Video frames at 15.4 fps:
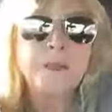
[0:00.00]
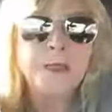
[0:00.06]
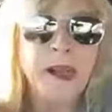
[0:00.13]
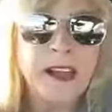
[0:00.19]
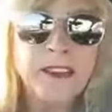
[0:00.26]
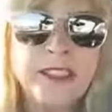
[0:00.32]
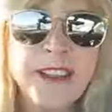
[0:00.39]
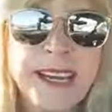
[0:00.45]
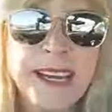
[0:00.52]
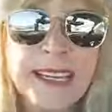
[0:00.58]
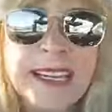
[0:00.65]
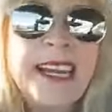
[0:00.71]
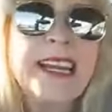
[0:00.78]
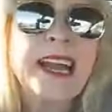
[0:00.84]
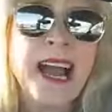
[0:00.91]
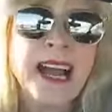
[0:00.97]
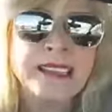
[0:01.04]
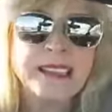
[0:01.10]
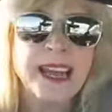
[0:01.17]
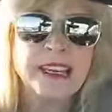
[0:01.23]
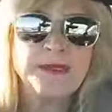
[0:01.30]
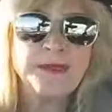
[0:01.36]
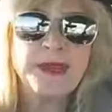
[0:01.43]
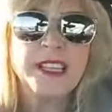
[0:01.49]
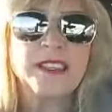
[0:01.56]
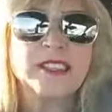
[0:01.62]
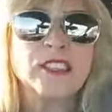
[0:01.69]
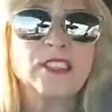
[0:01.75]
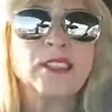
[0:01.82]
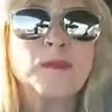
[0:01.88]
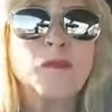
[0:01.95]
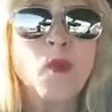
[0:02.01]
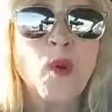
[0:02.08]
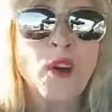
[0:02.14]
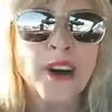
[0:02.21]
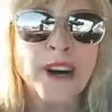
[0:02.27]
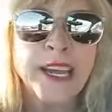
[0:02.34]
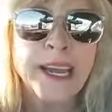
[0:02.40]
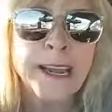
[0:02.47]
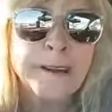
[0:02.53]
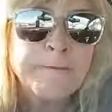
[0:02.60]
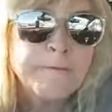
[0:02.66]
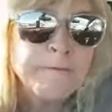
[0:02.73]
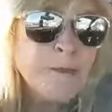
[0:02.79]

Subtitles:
I also had a lady contact me this morning.